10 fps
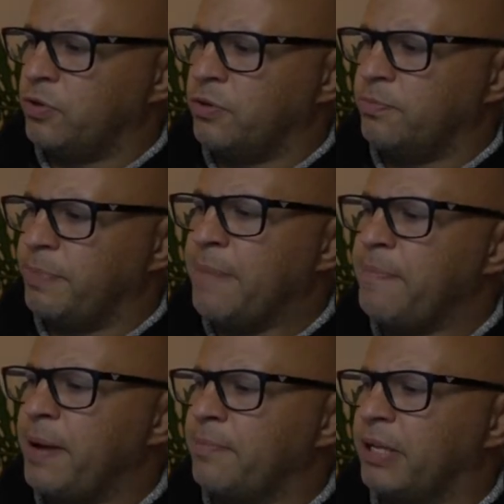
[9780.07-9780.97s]
Bam
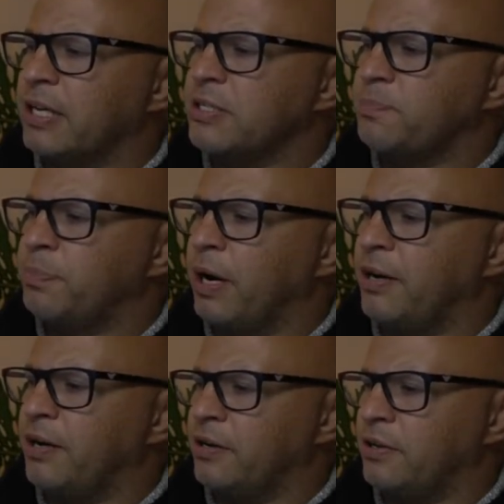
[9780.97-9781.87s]
Bam does, but
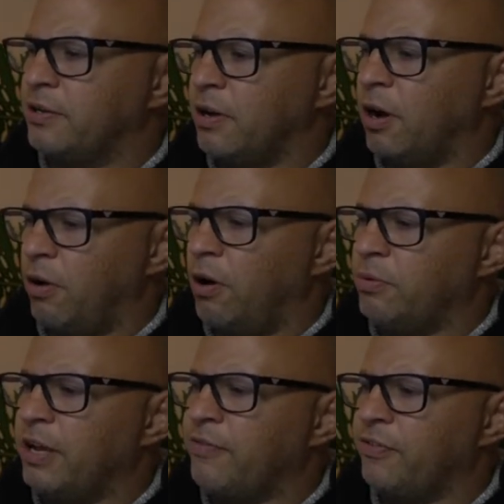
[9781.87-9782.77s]
I would
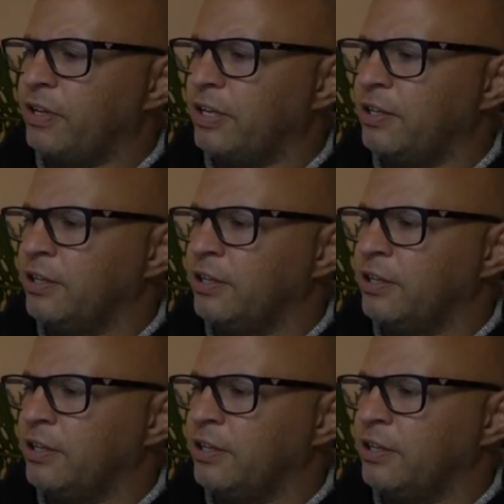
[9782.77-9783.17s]
definitely.